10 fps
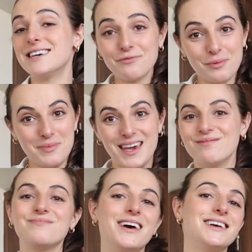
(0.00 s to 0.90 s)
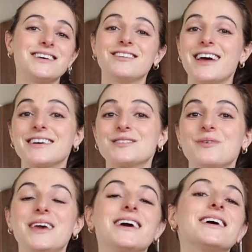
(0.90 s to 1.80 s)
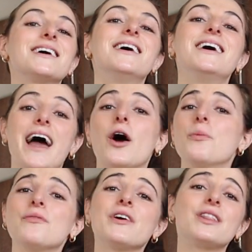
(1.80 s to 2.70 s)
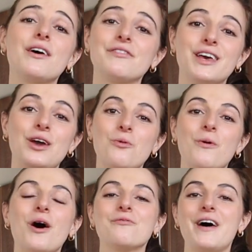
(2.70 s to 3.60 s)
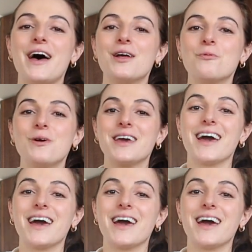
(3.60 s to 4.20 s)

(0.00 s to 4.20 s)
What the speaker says: it from me. Until next week, I hope you have a lovely, well-fed week